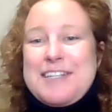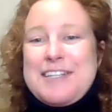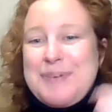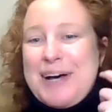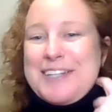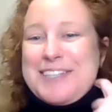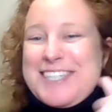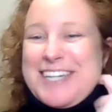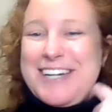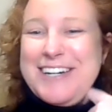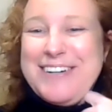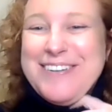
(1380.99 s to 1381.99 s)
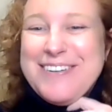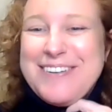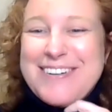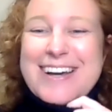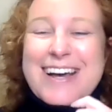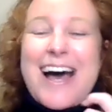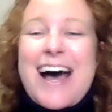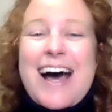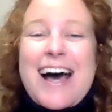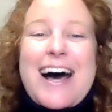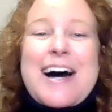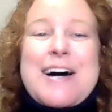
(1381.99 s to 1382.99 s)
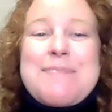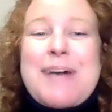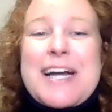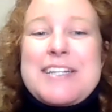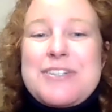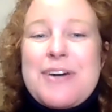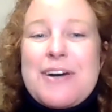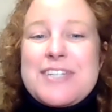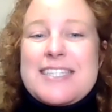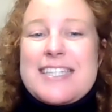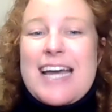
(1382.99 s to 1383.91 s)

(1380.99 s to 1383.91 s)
as well too. I do have to